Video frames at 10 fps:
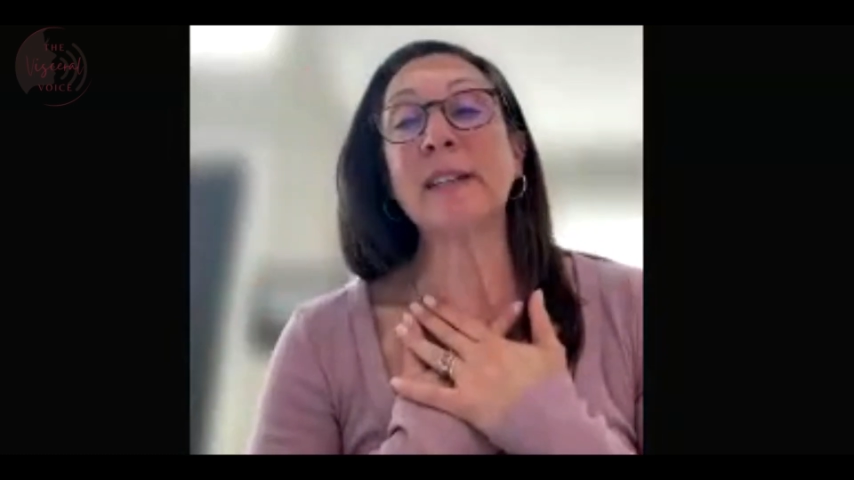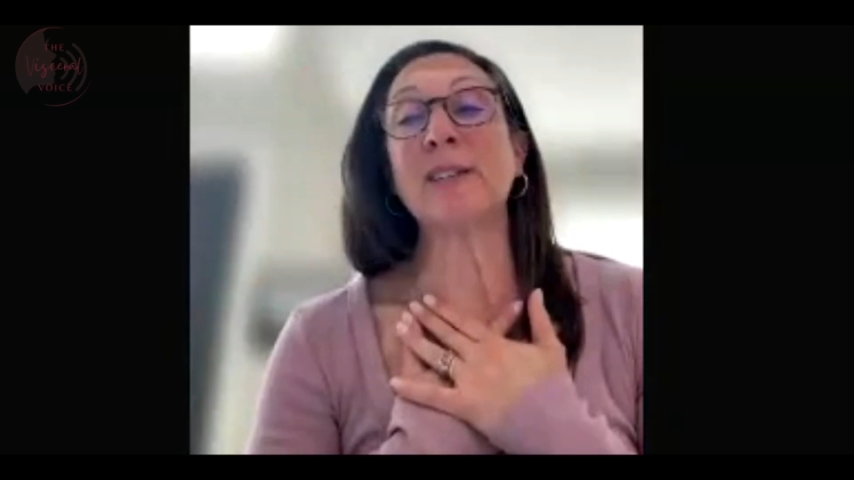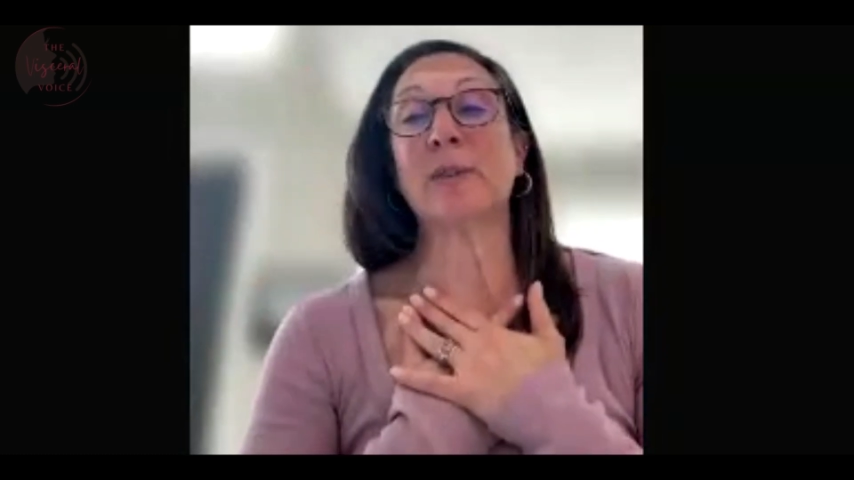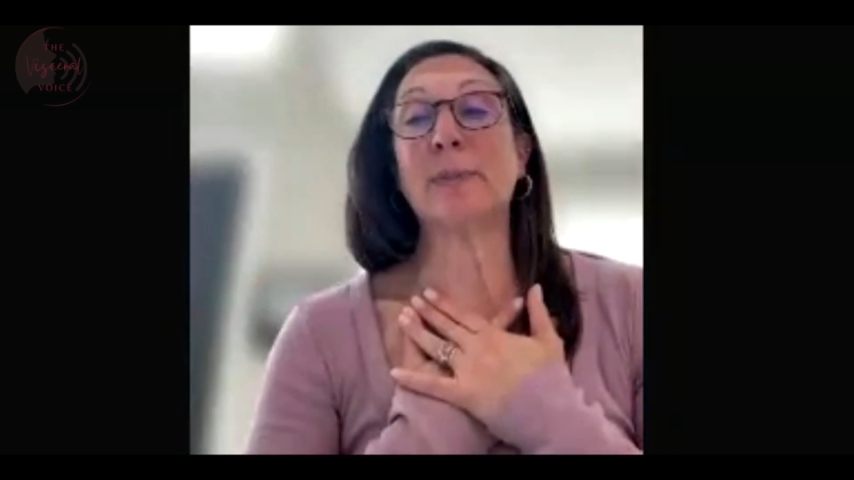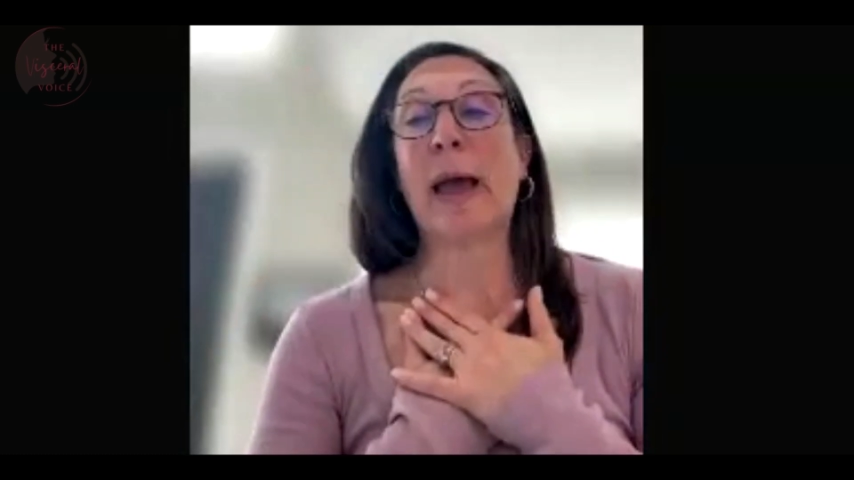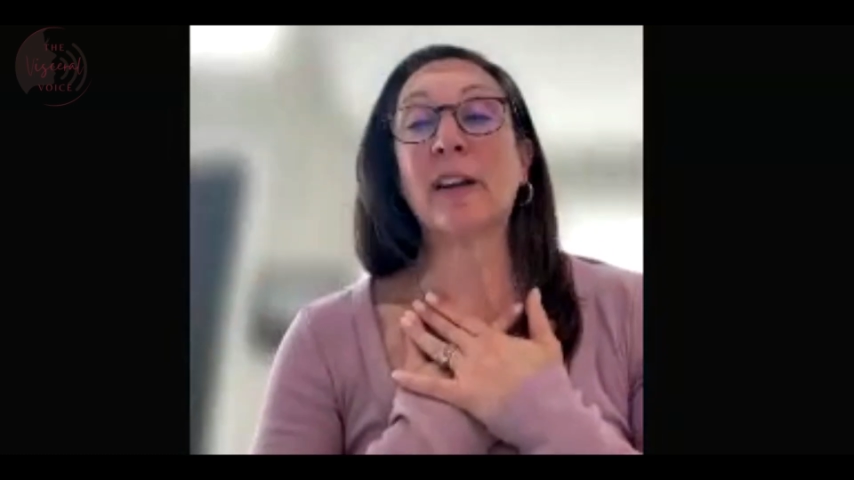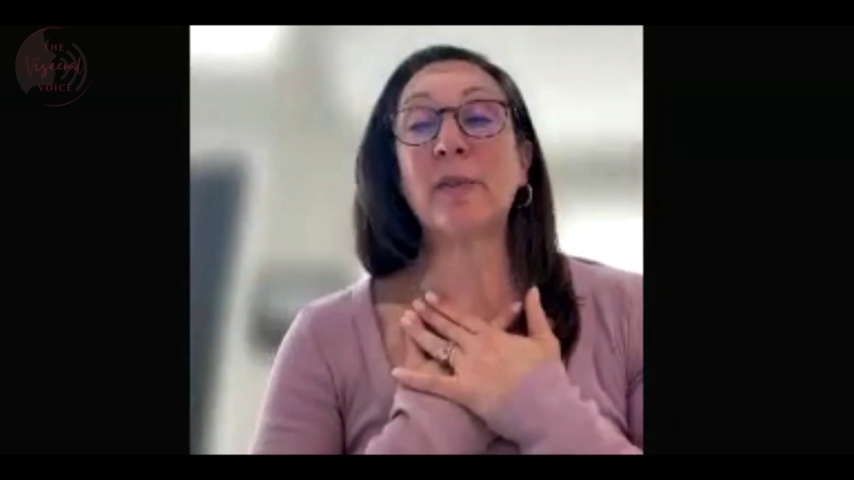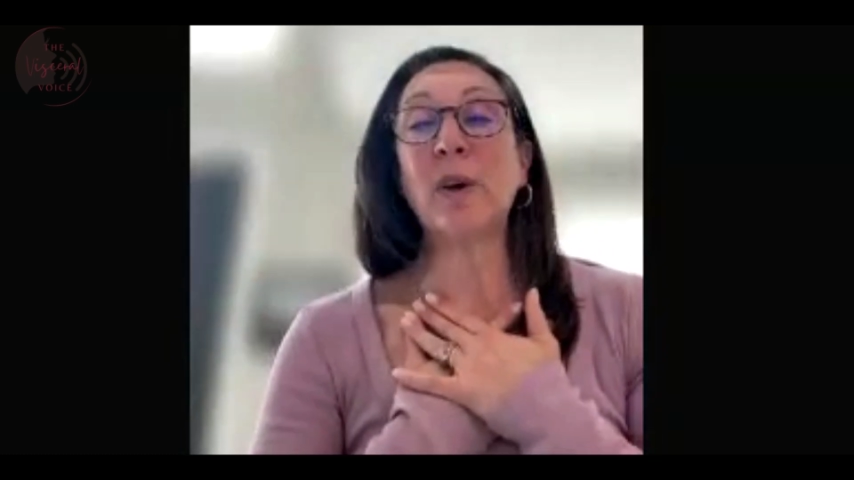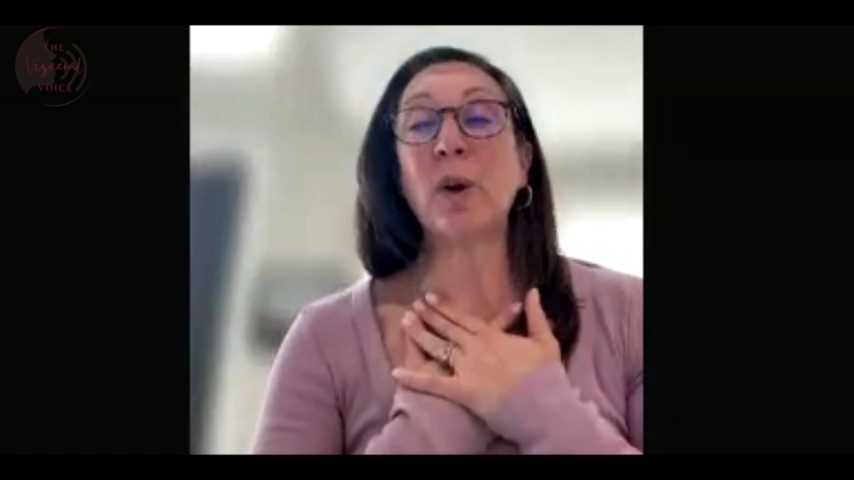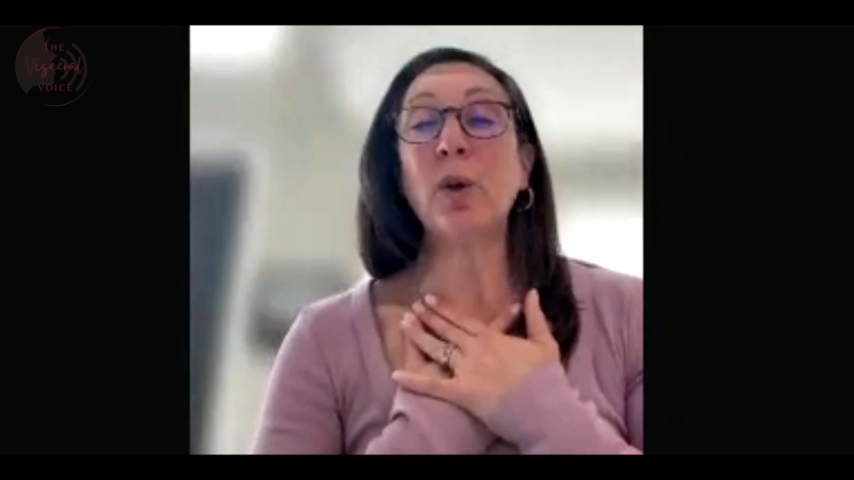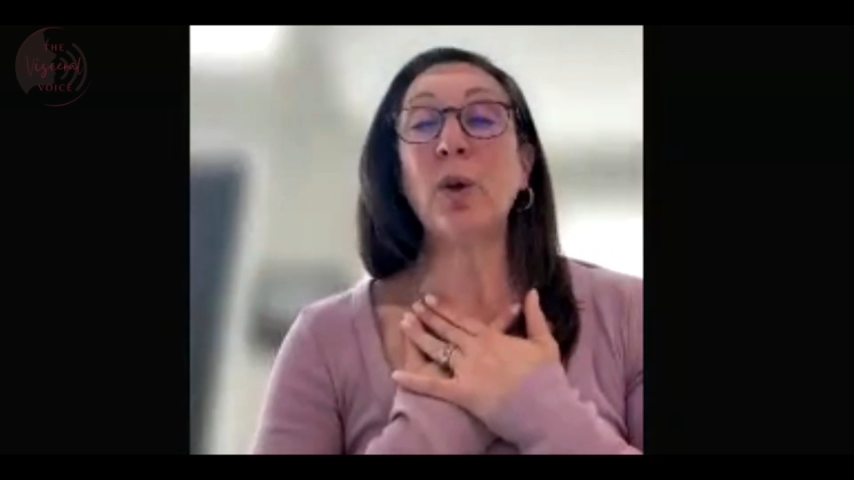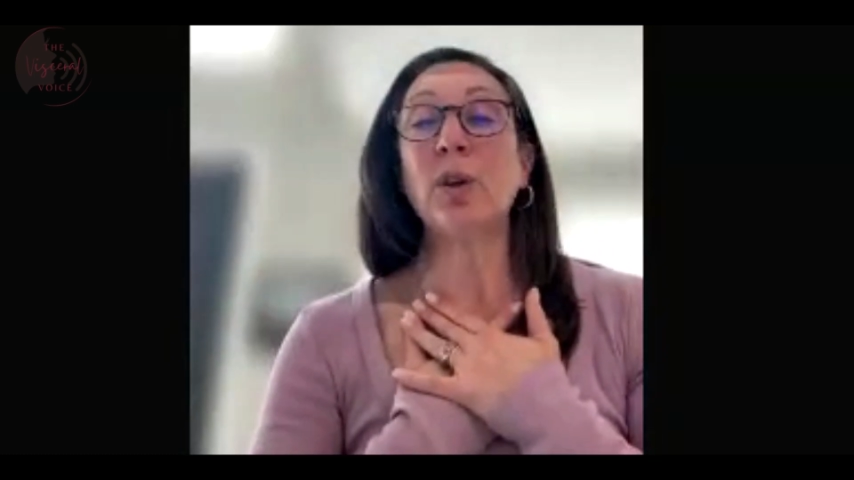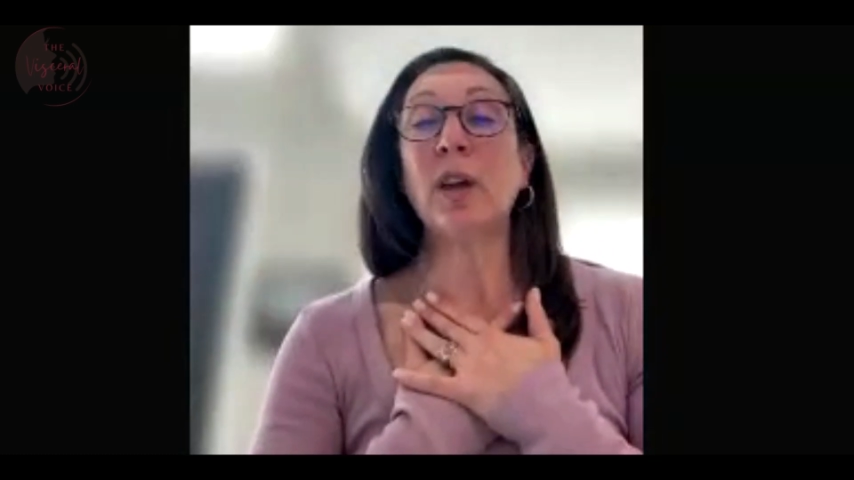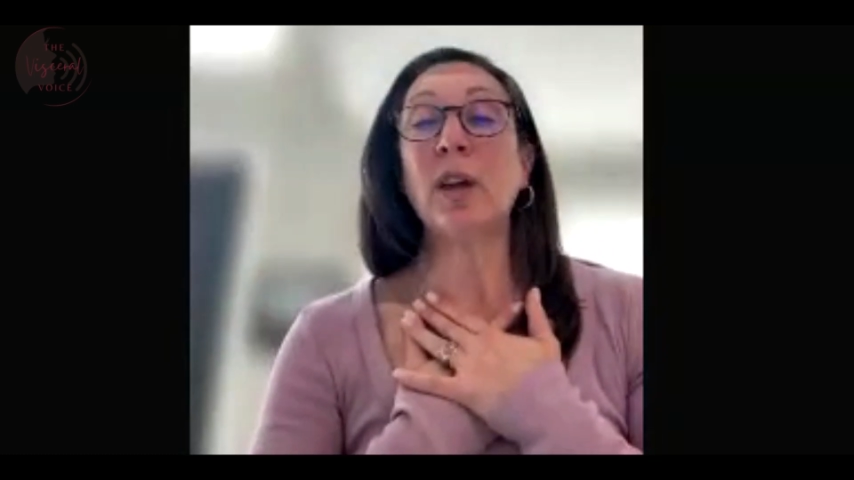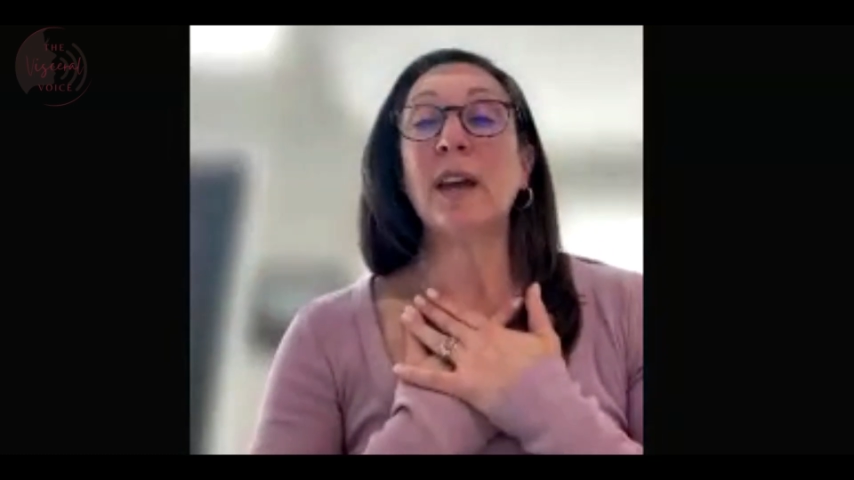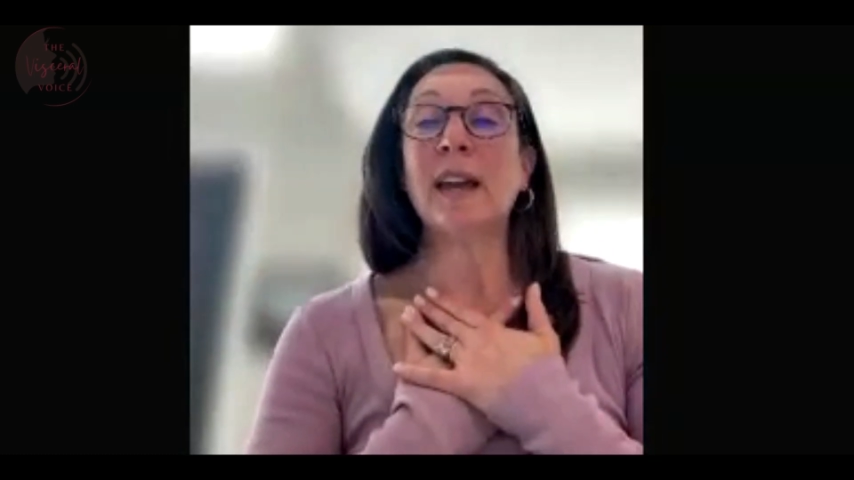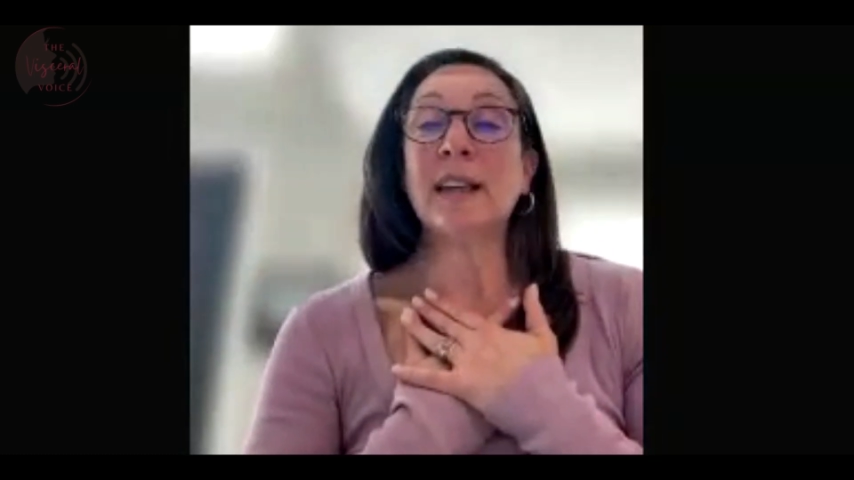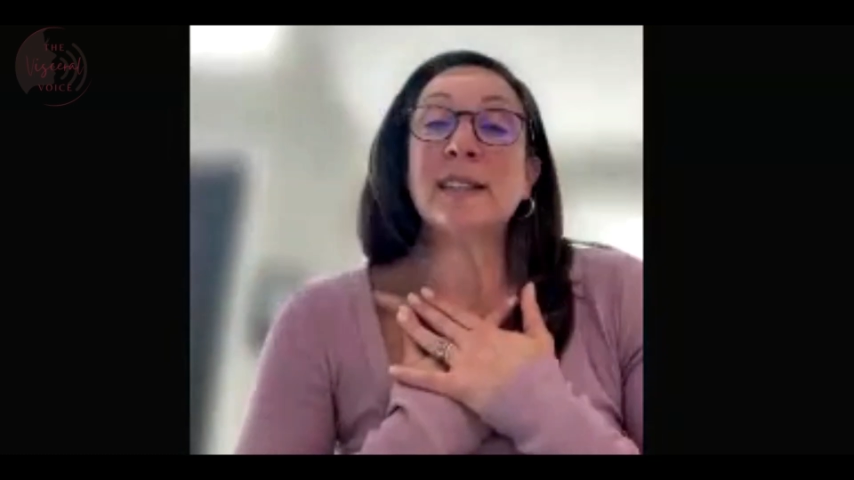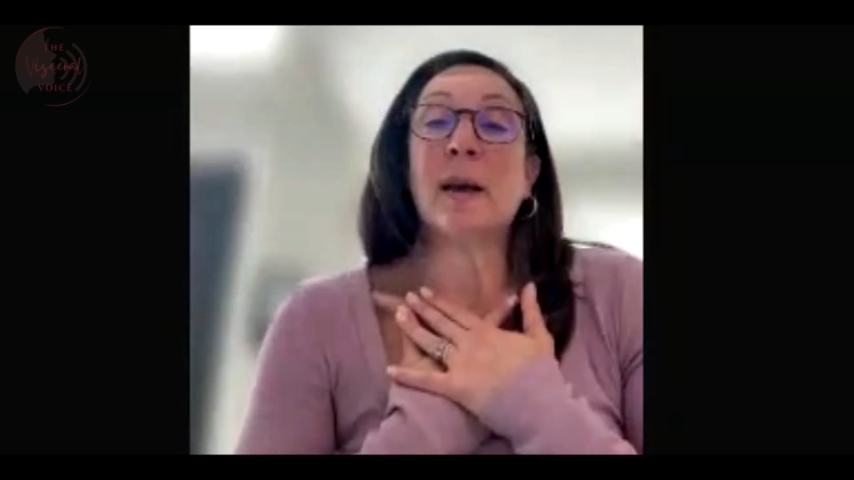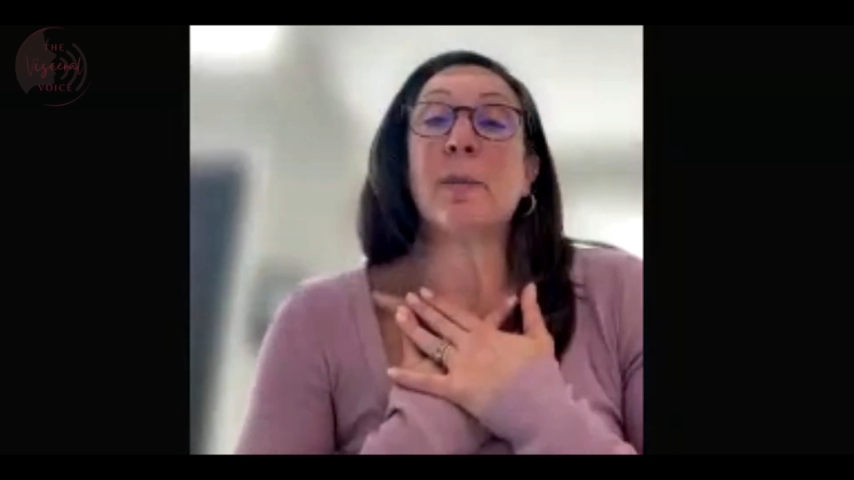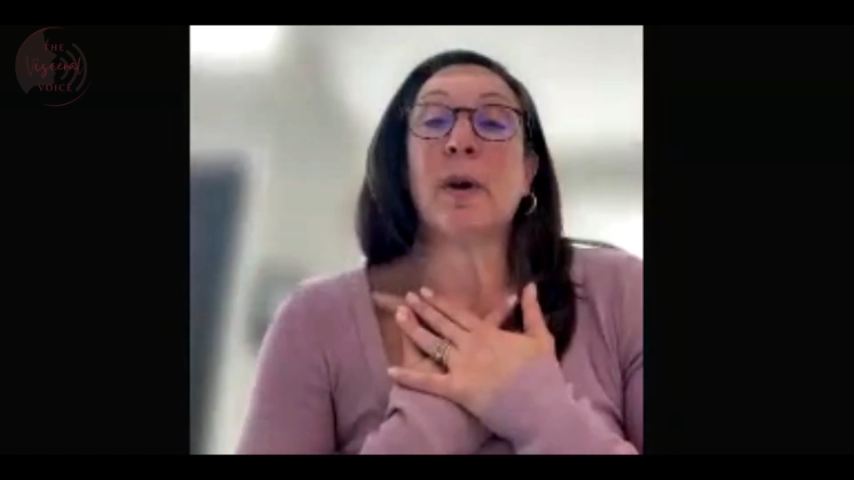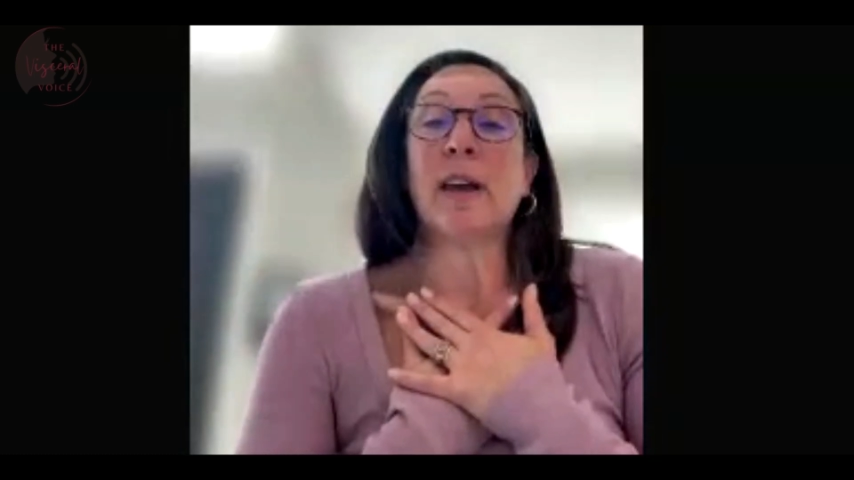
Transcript: disrespectful in some